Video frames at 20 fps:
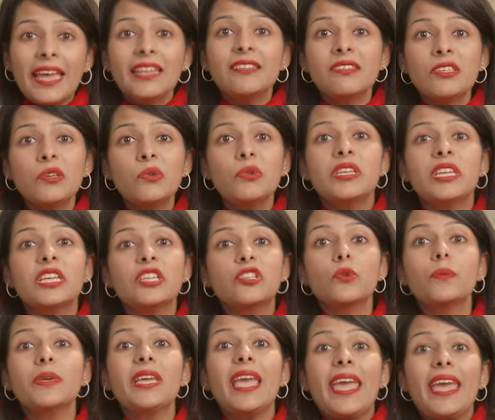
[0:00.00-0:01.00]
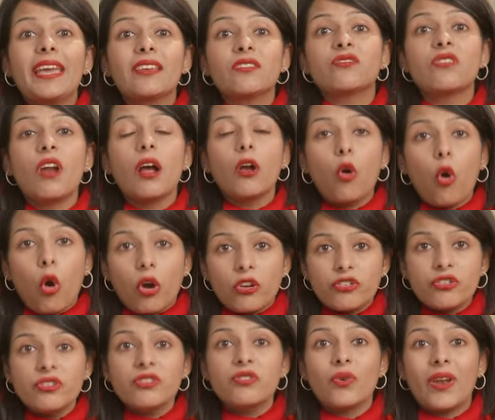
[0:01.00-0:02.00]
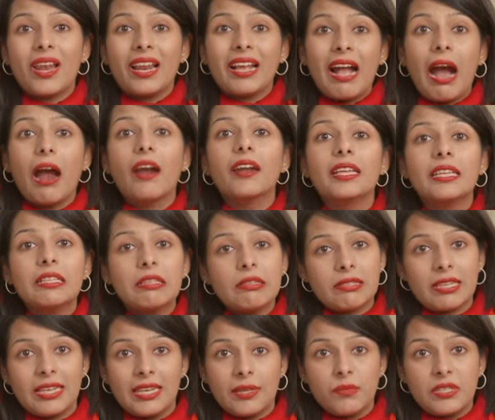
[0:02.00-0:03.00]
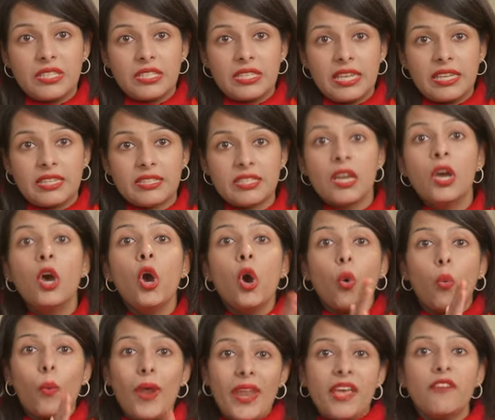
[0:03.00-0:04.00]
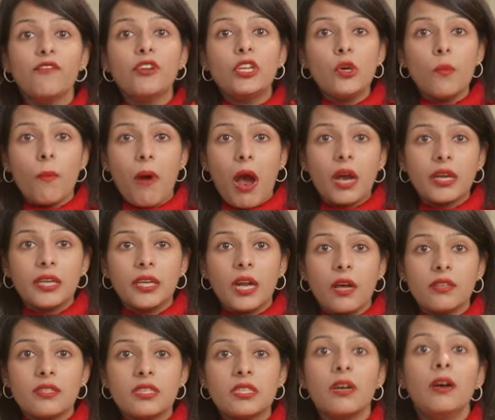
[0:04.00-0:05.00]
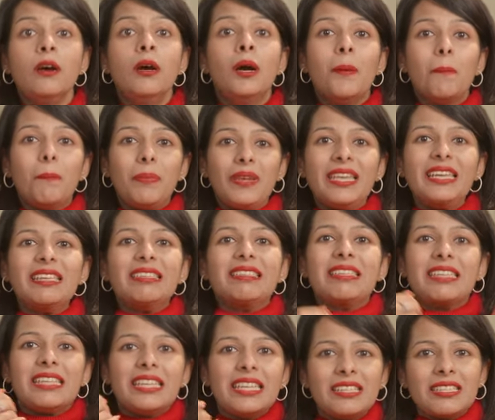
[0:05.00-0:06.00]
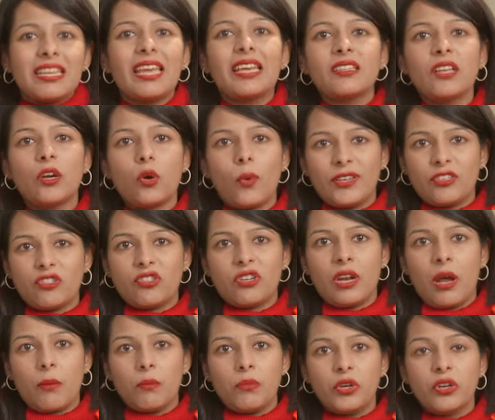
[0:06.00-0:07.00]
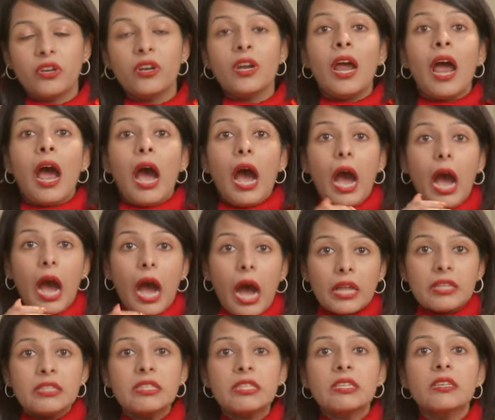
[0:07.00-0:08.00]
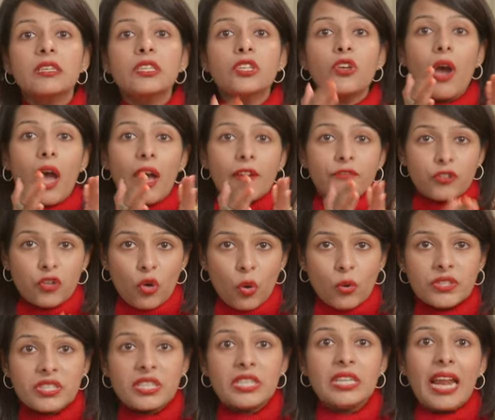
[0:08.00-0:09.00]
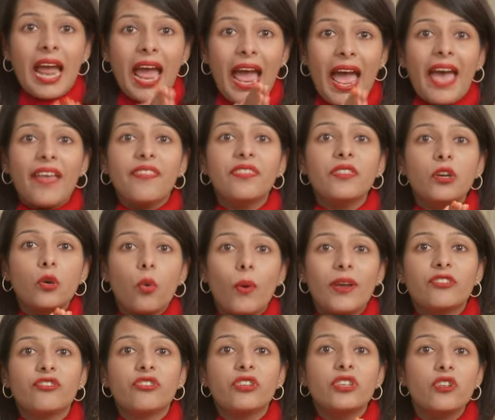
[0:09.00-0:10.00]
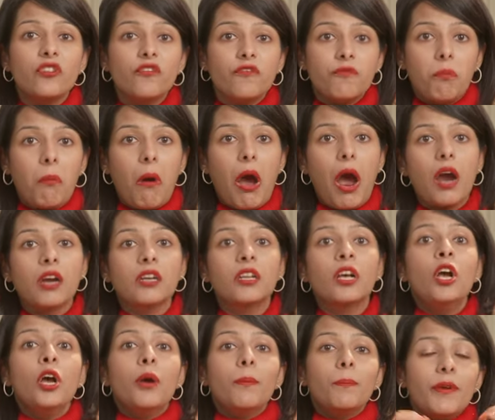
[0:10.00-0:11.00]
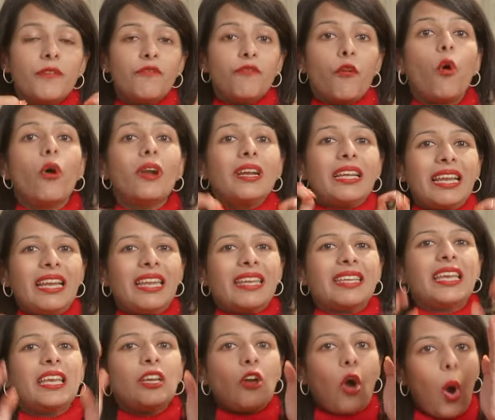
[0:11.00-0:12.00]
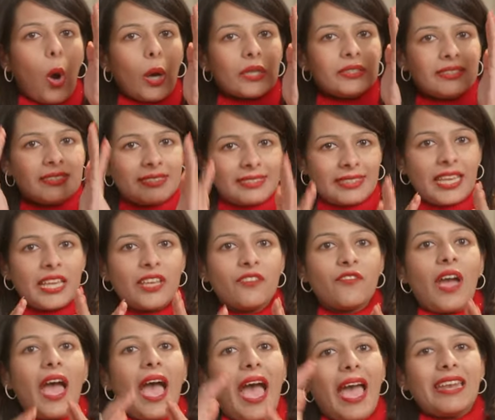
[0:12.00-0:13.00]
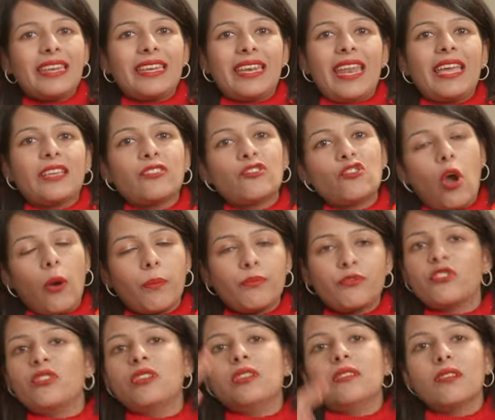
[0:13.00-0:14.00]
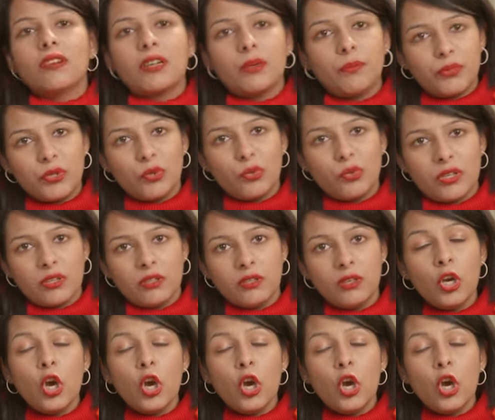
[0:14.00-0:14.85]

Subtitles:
Hence, you need to be extra cautious regarding the silly mistakes. Whenever you mark an answer, please recheck the question number, answer you have chosen and the question you've marked before clicking on save and next option in the computer.